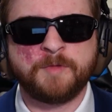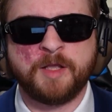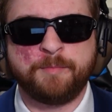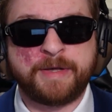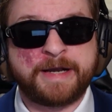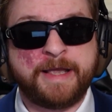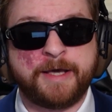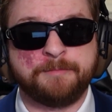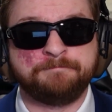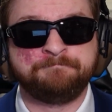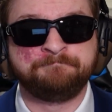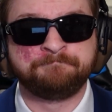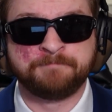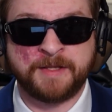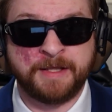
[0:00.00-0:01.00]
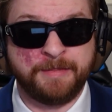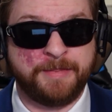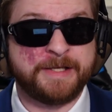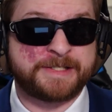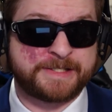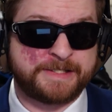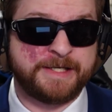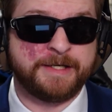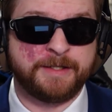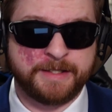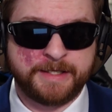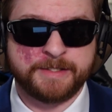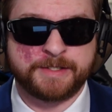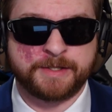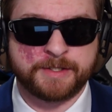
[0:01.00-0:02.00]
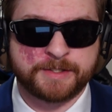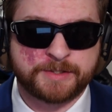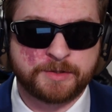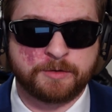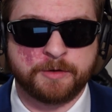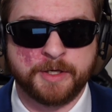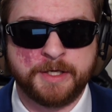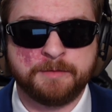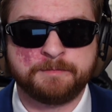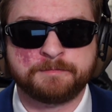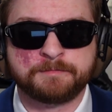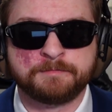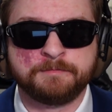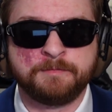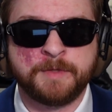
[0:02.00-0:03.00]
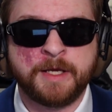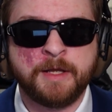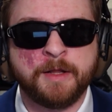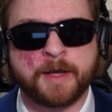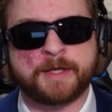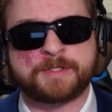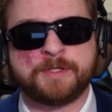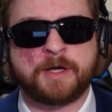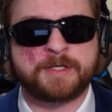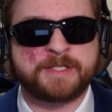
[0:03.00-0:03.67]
But again, this still isn't the story. Like, it's not